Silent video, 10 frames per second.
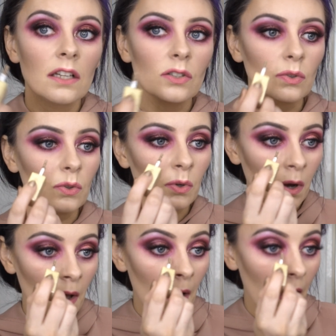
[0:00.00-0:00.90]
So
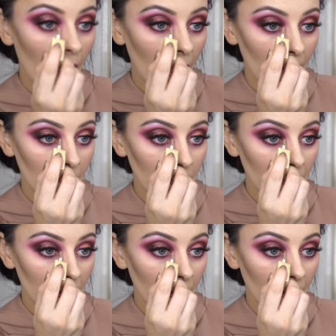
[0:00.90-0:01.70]
I'm putting